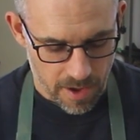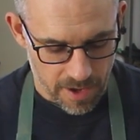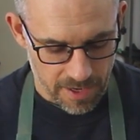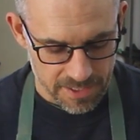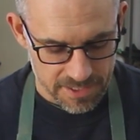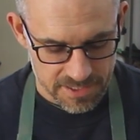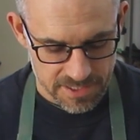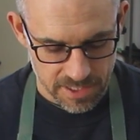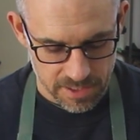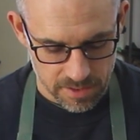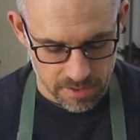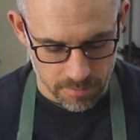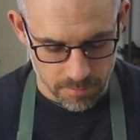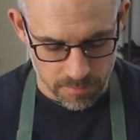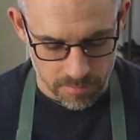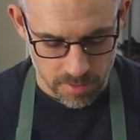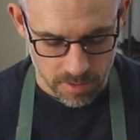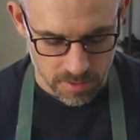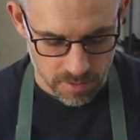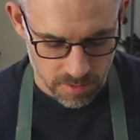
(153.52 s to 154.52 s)
I set
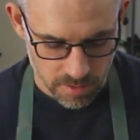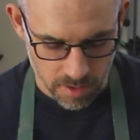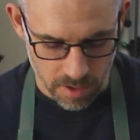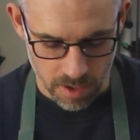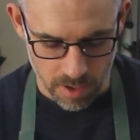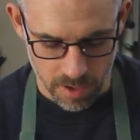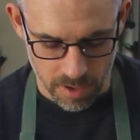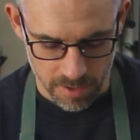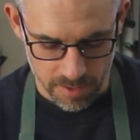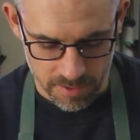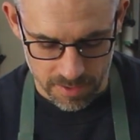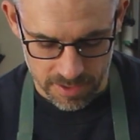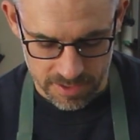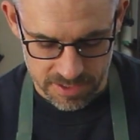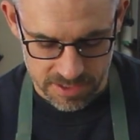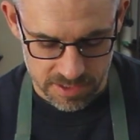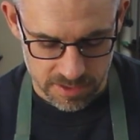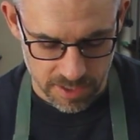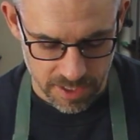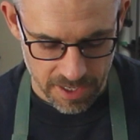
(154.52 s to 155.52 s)
them on a
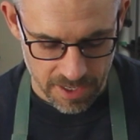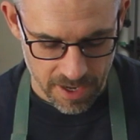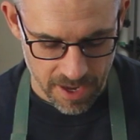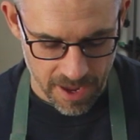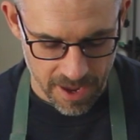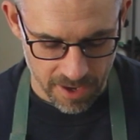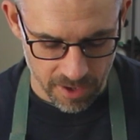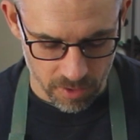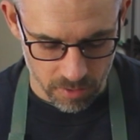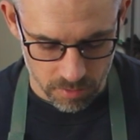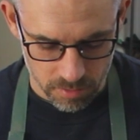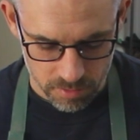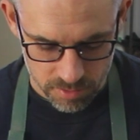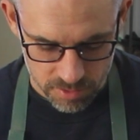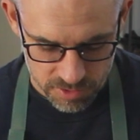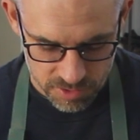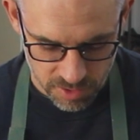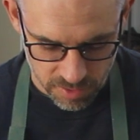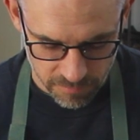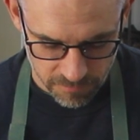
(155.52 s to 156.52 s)
slight angle.
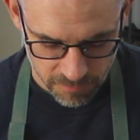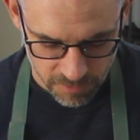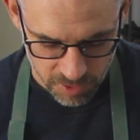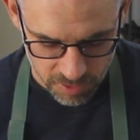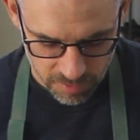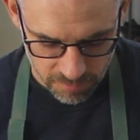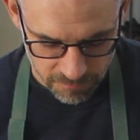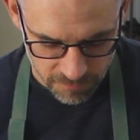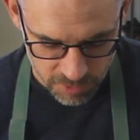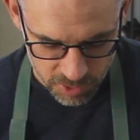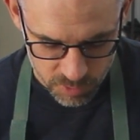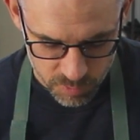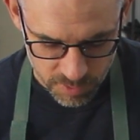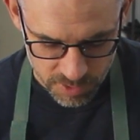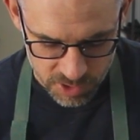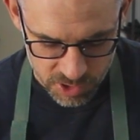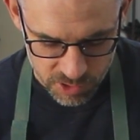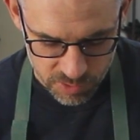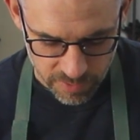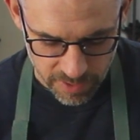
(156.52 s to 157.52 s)
So the first
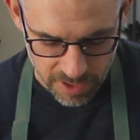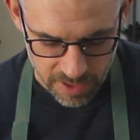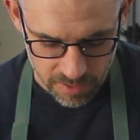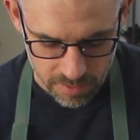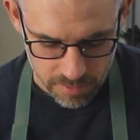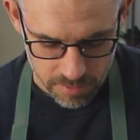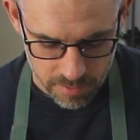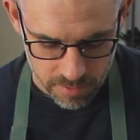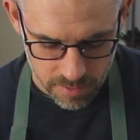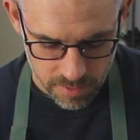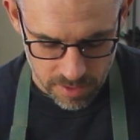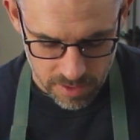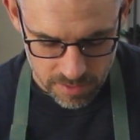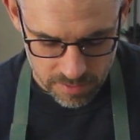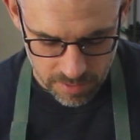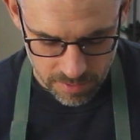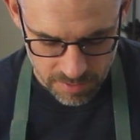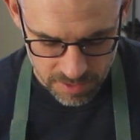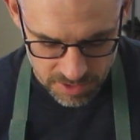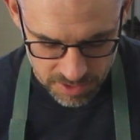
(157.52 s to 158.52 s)
one's straight,
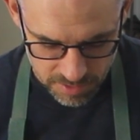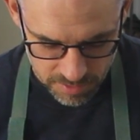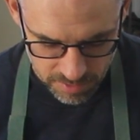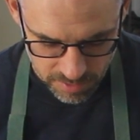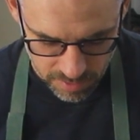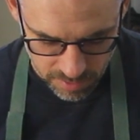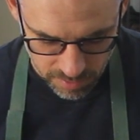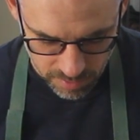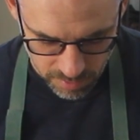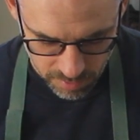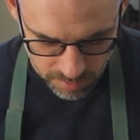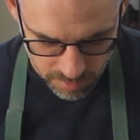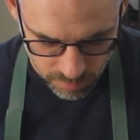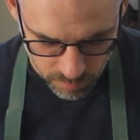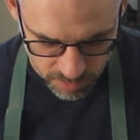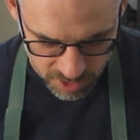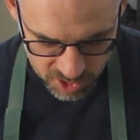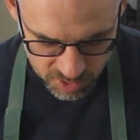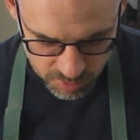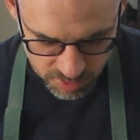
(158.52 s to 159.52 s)
then the
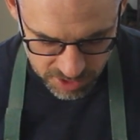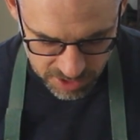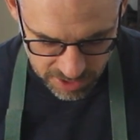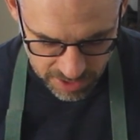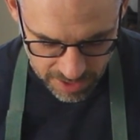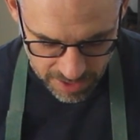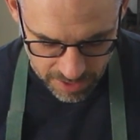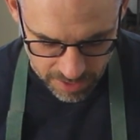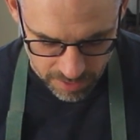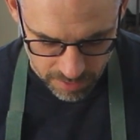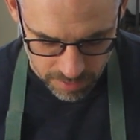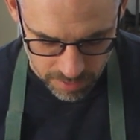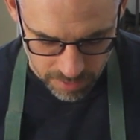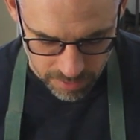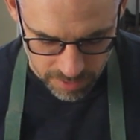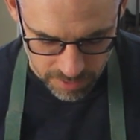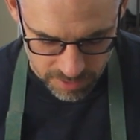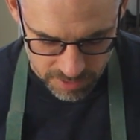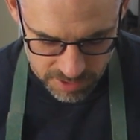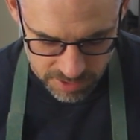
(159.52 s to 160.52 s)
ones beside it
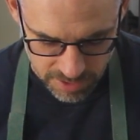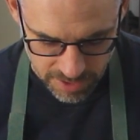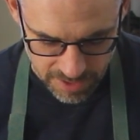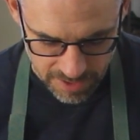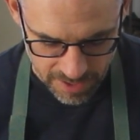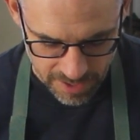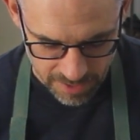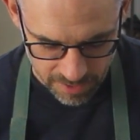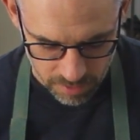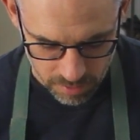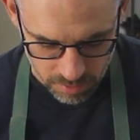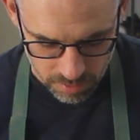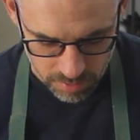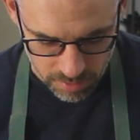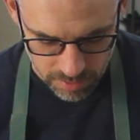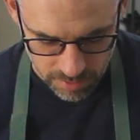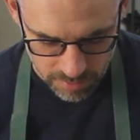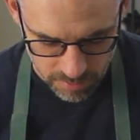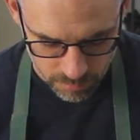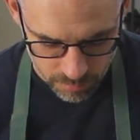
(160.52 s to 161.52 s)
are on a slight angle,
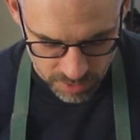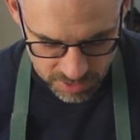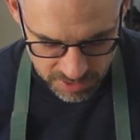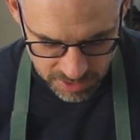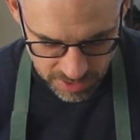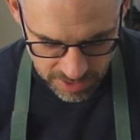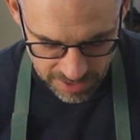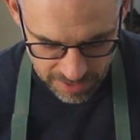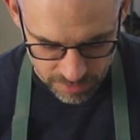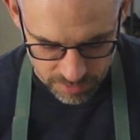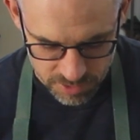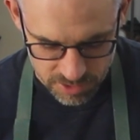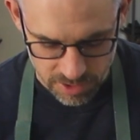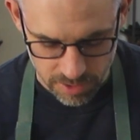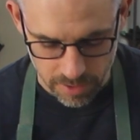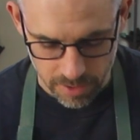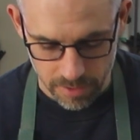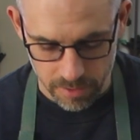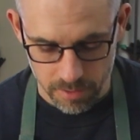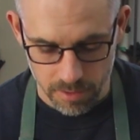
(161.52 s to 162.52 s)
and the ones on the
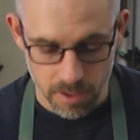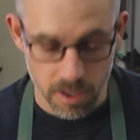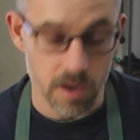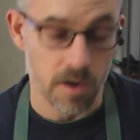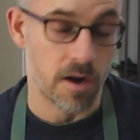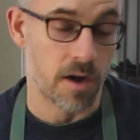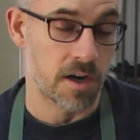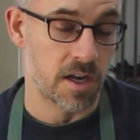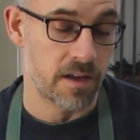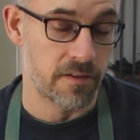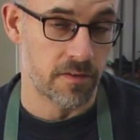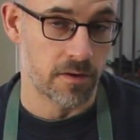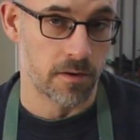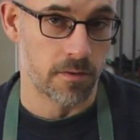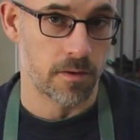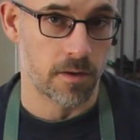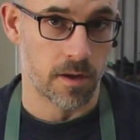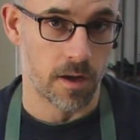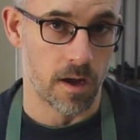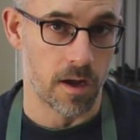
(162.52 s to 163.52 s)
outside are on even
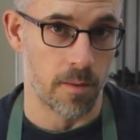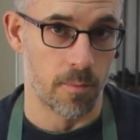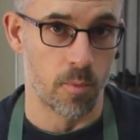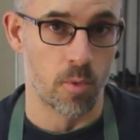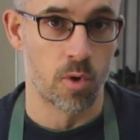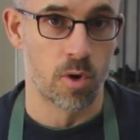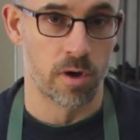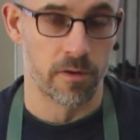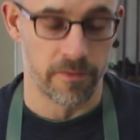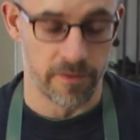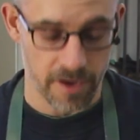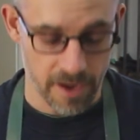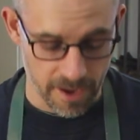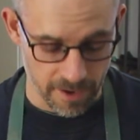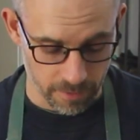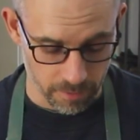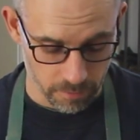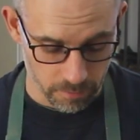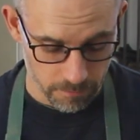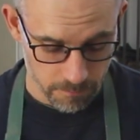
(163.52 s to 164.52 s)
more of an
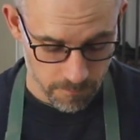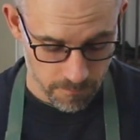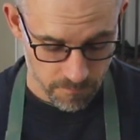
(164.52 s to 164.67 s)
angle.